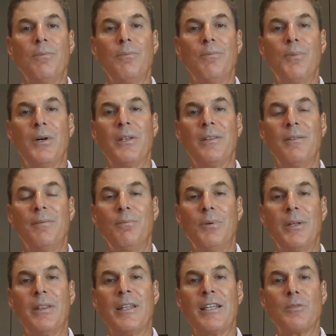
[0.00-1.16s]

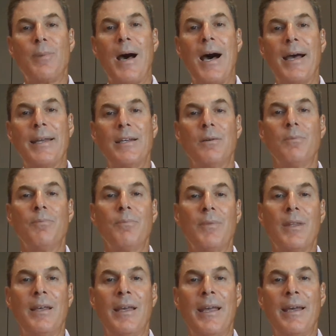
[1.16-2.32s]
put things behind them,
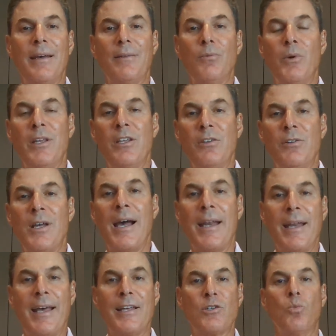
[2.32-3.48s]
and we
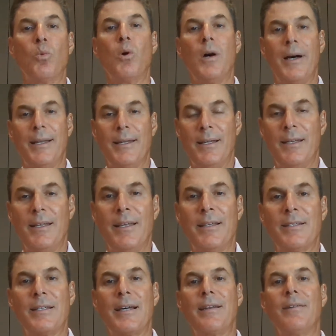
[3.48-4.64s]
unite as one
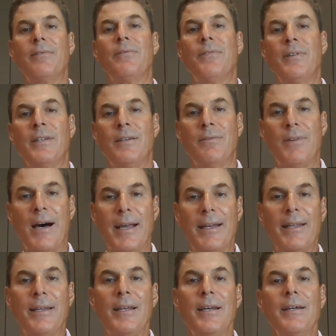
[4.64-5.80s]
instead of
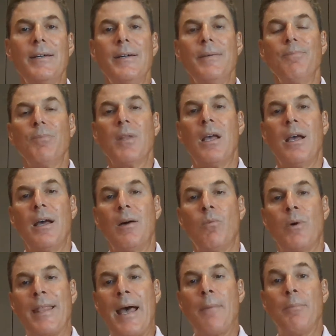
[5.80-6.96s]
divided.
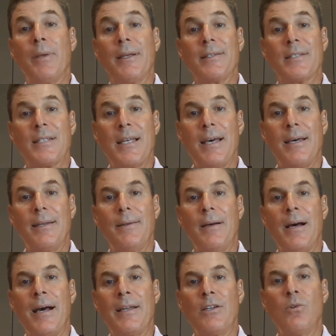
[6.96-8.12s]
With that being said,
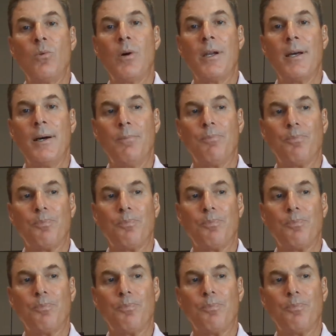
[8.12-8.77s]
I do want to